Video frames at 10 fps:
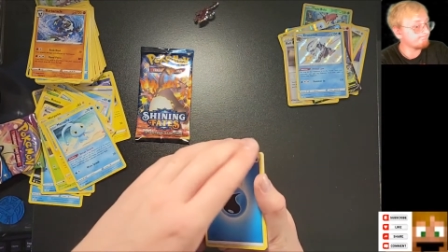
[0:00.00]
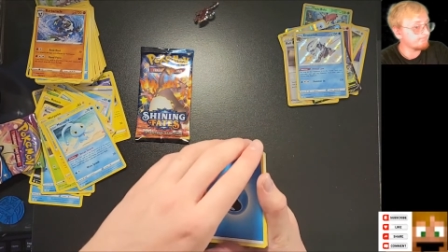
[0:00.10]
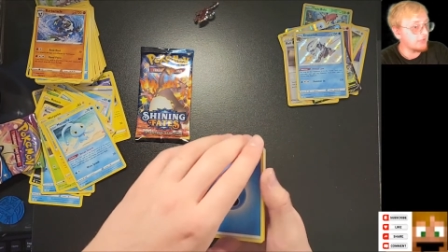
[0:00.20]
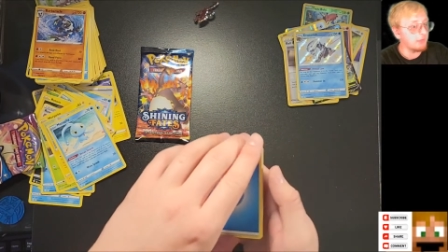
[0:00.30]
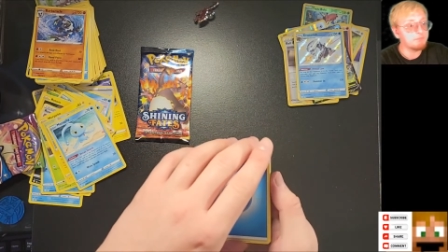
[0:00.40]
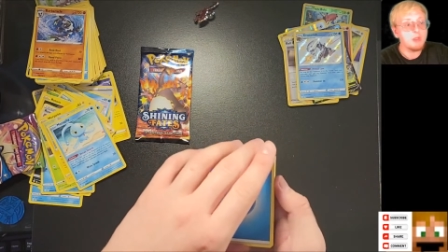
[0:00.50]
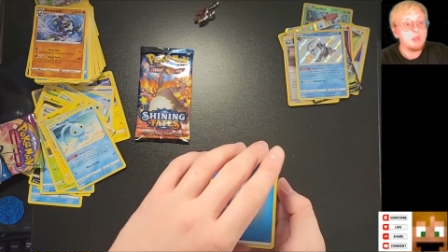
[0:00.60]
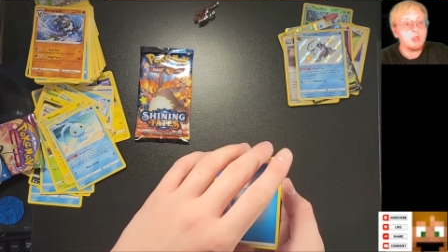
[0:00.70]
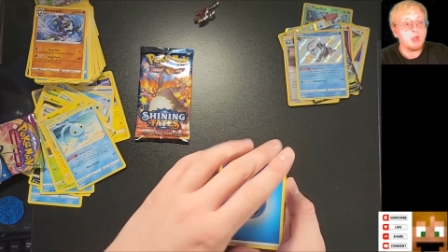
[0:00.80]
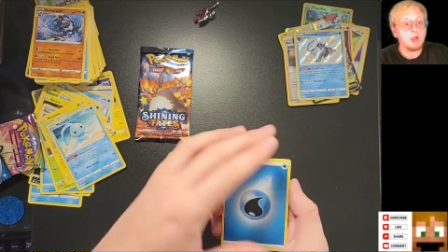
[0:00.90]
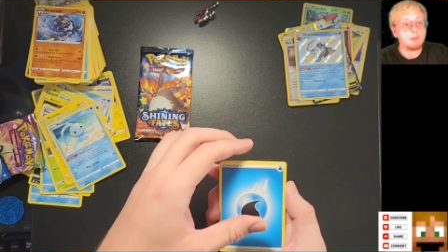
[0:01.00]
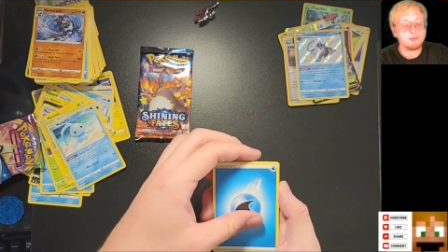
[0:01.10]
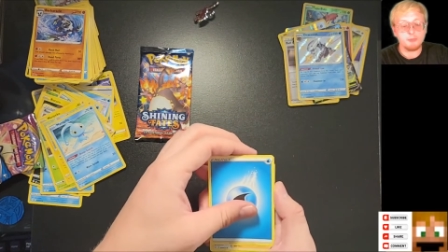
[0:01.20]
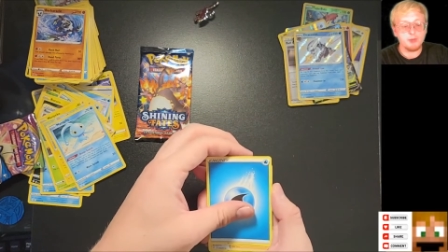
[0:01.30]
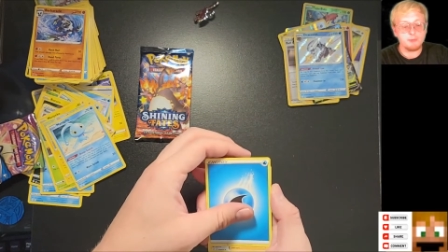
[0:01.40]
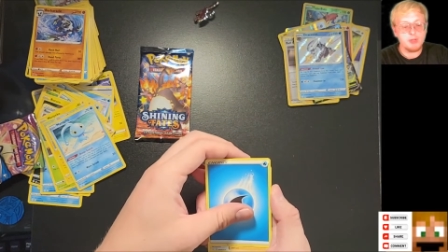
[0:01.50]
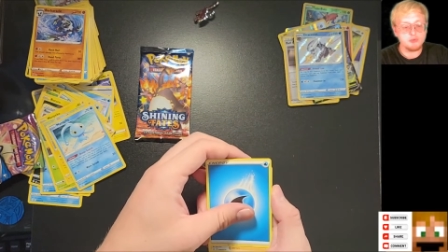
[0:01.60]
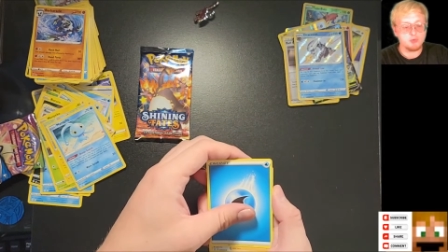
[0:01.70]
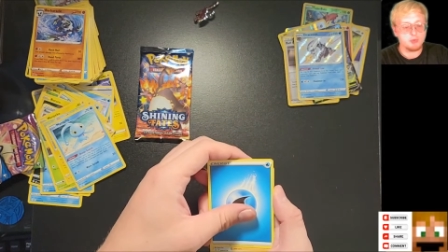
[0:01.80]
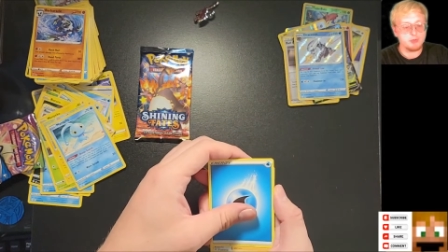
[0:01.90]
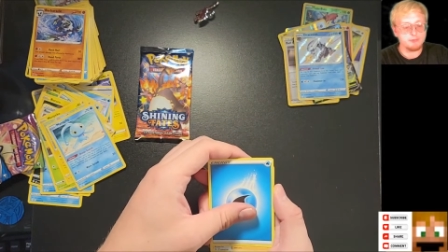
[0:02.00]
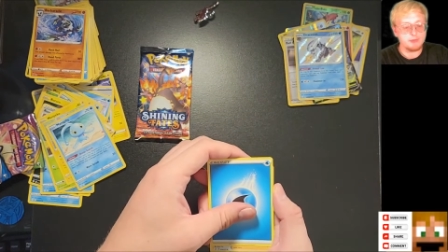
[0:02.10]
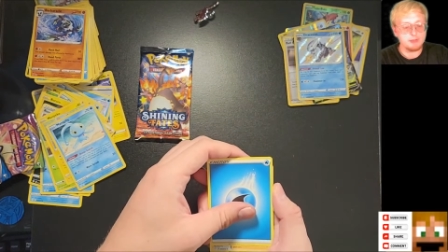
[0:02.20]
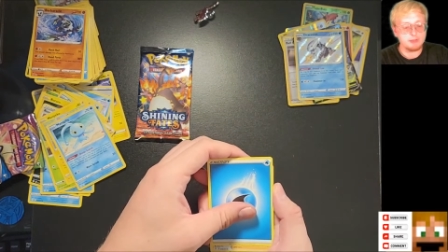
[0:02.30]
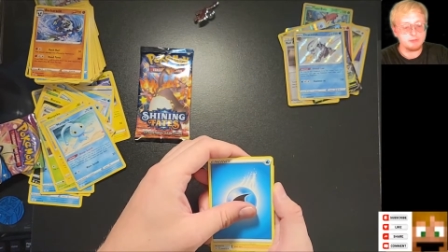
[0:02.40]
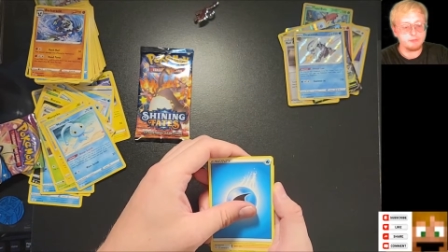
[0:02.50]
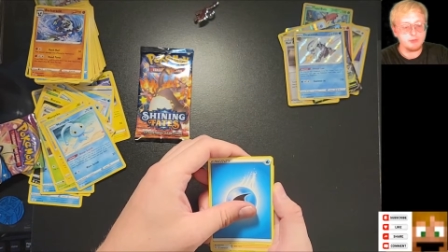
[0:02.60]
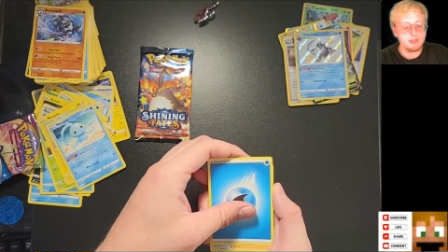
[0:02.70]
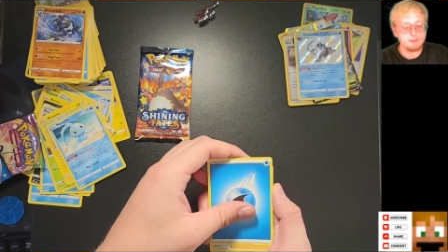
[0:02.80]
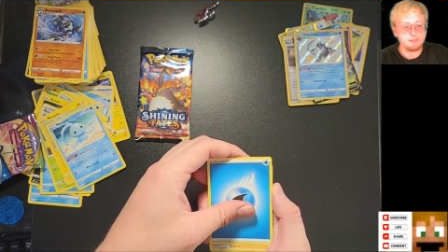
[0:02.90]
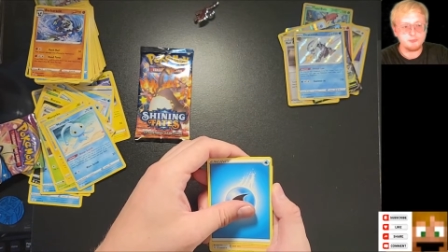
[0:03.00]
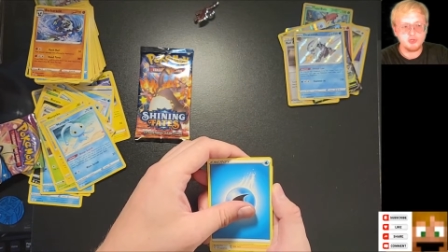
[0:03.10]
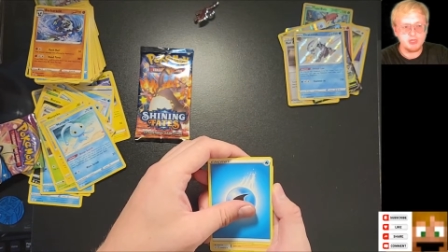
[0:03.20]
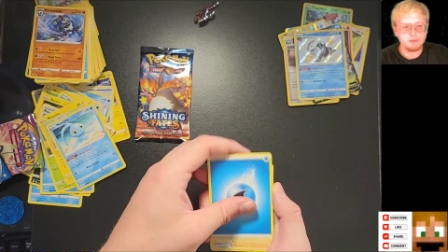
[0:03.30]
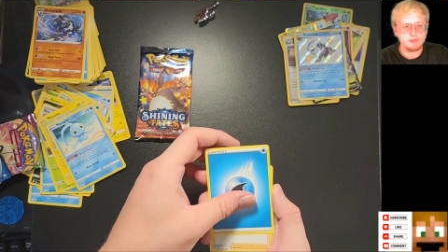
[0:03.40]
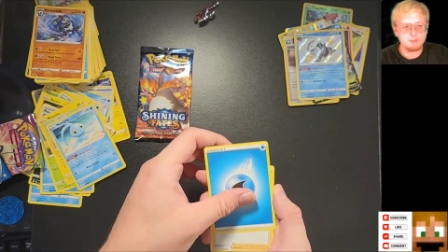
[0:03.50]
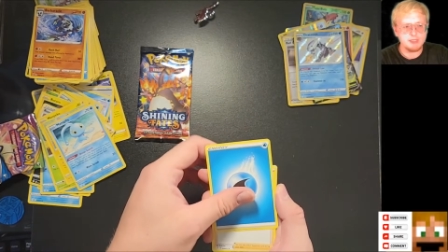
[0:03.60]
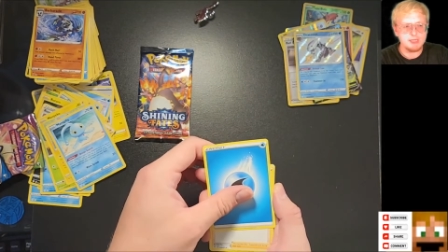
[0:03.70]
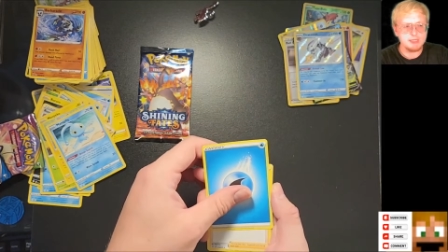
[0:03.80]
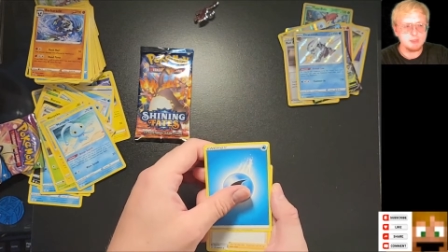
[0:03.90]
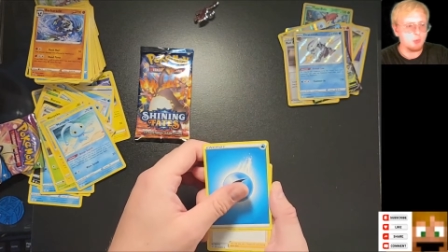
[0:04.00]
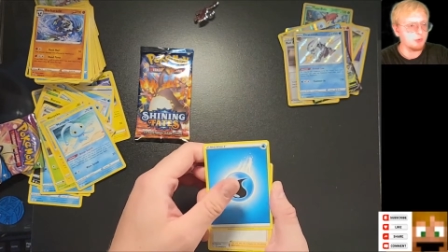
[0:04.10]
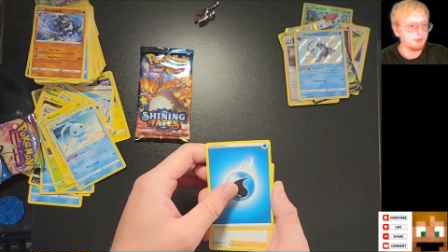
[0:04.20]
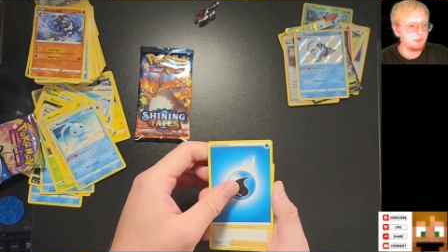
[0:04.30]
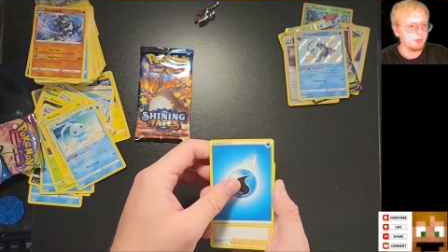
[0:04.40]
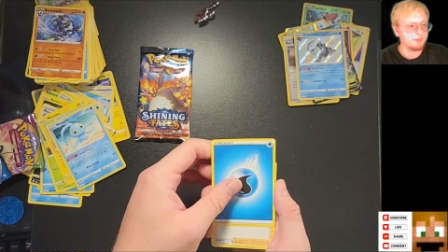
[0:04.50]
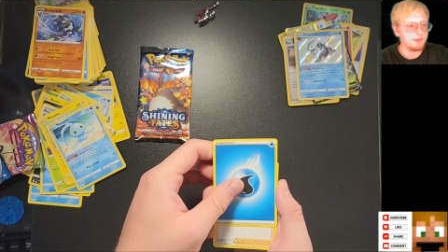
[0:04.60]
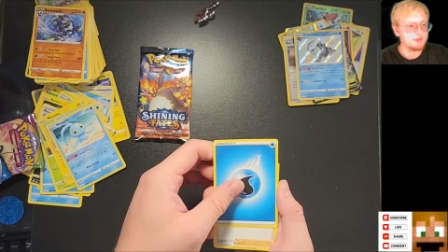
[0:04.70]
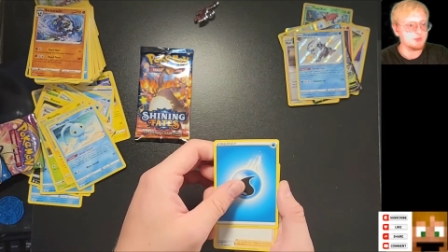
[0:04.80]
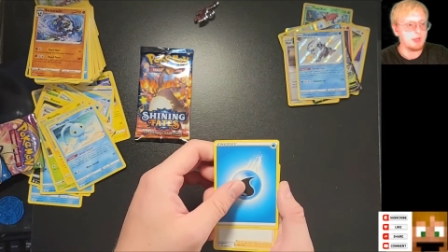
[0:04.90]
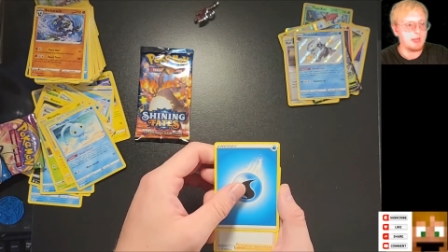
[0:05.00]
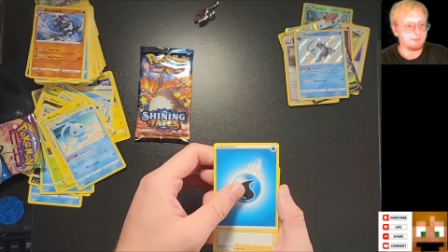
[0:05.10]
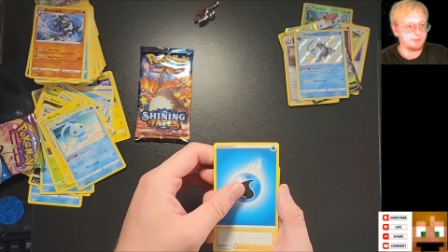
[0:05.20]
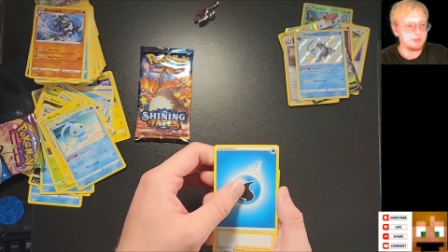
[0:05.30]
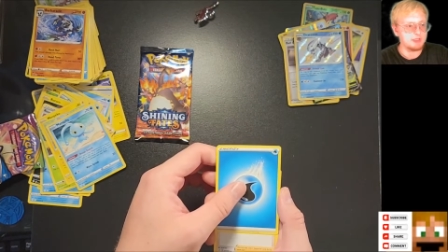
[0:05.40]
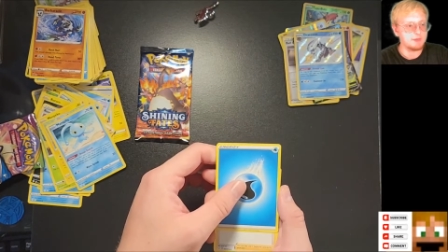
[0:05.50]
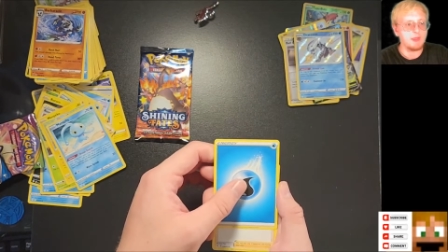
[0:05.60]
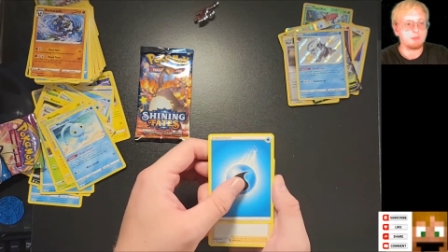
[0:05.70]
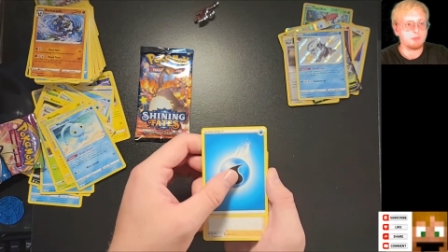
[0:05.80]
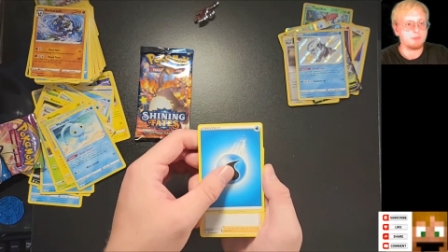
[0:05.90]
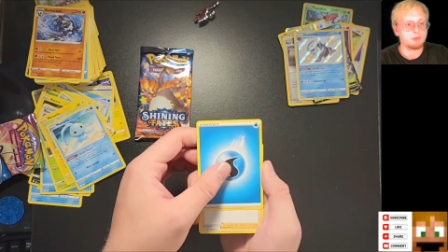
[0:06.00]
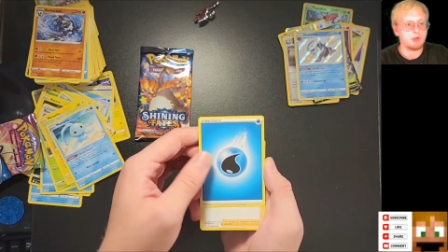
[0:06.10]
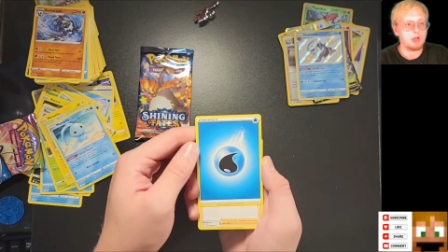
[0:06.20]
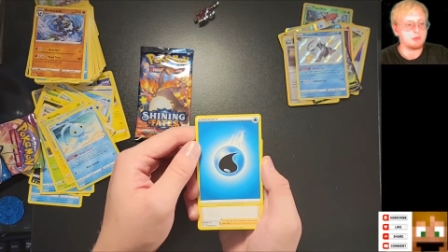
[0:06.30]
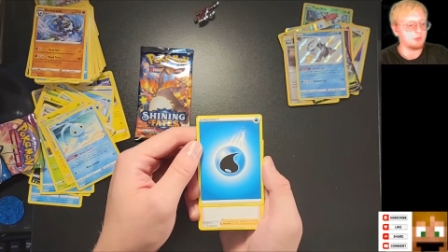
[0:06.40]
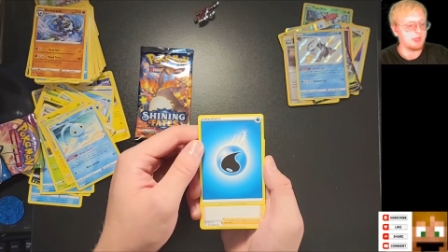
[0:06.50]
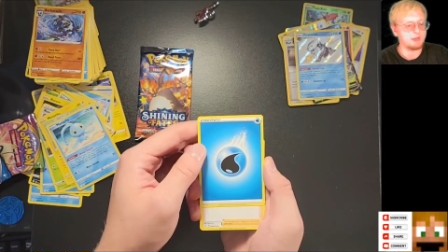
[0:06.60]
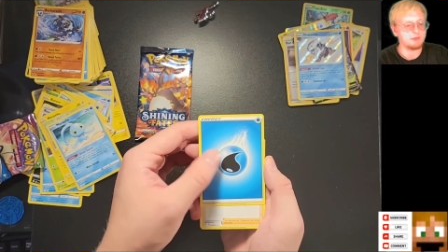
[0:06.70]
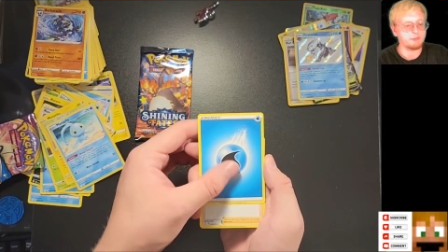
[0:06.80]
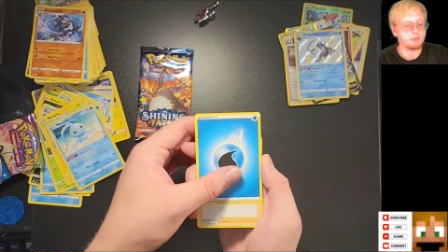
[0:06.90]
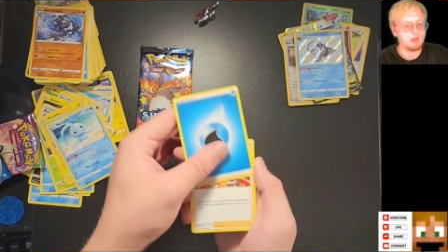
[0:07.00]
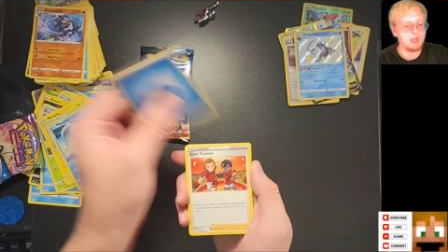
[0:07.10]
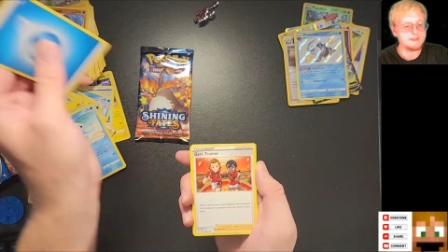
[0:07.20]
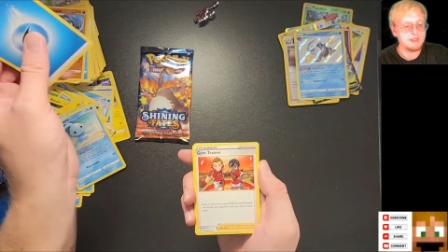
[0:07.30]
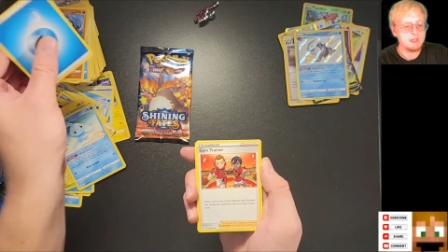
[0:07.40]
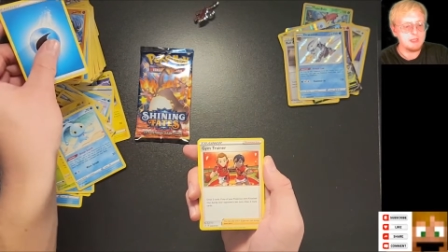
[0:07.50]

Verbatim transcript: Okay. Um, something I'm not sure of is if shinies can be in any order or if they do have to be in that reverse hollow kind of slot.